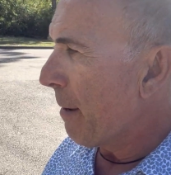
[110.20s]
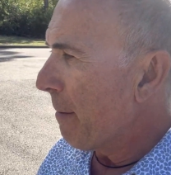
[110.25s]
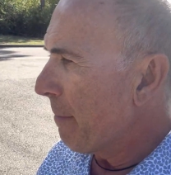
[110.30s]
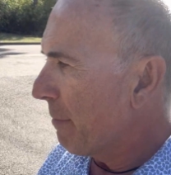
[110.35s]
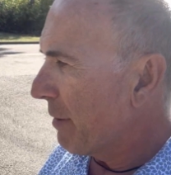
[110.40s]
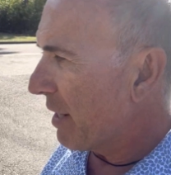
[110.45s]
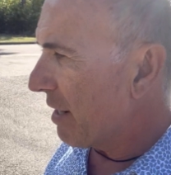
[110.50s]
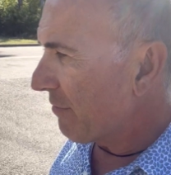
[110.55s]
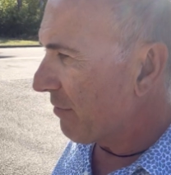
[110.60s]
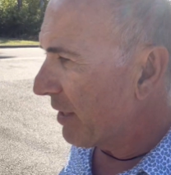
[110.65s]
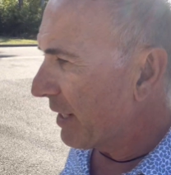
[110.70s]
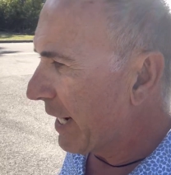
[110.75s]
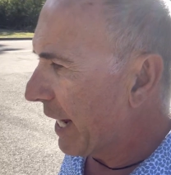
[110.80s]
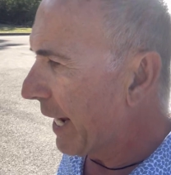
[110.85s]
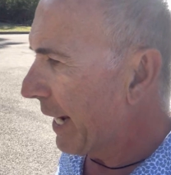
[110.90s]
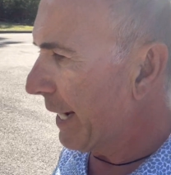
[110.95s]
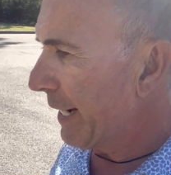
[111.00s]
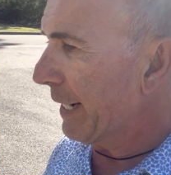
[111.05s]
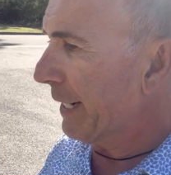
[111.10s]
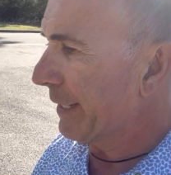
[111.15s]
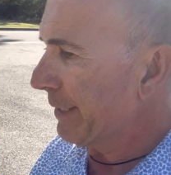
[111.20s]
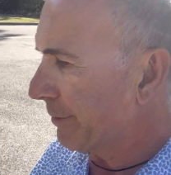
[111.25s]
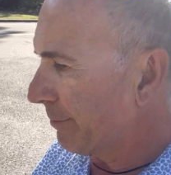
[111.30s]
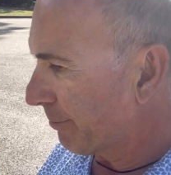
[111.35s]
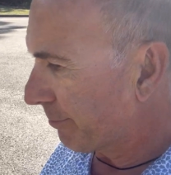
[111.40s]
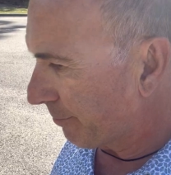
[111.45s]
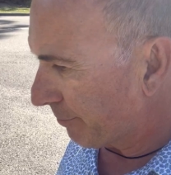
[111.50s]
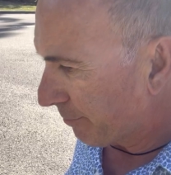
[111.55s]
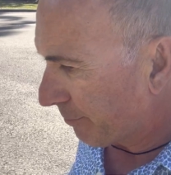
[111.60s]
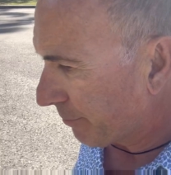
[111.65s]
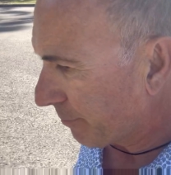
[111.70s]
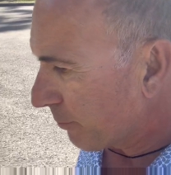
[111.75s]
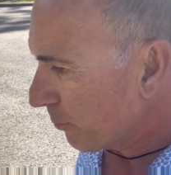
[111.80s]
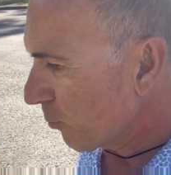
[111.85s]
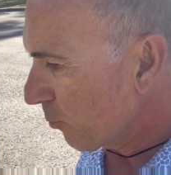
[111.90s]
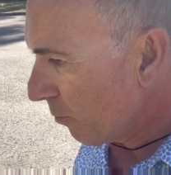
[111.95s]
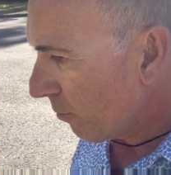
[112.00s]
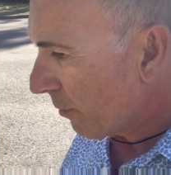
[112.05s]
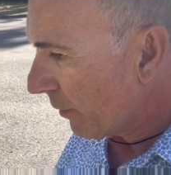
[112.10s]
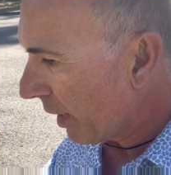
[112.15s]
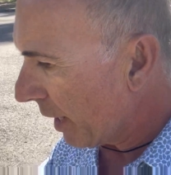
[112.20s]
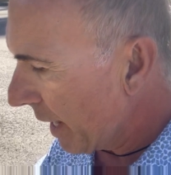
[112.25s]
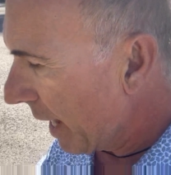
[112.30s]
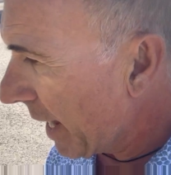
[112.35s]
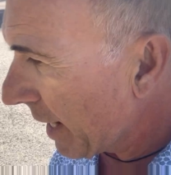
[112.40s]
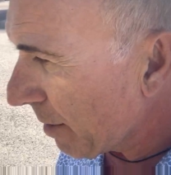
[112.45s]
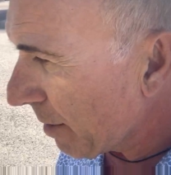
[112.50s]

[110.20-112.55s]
But every day at